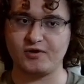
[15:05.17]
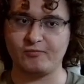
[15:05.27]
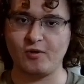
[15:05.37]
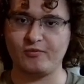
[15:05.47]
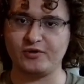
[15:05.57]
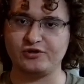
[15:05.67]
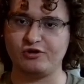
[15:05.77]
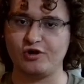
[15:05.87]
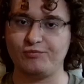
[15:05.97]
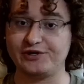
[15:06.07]
moment when you
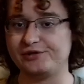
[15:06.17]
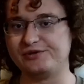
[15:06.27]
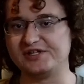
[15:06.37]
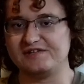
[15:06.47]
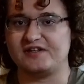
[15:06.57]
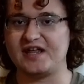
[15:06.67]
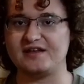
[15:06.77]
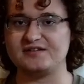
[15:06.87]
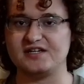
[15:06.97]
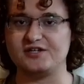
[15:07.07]
grow up or you leave the
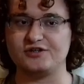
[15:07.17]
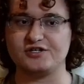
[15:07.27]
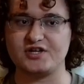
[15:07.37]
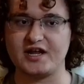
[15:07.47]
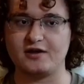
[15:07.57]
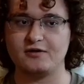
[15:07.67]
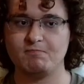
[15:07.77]
nest and you're just like,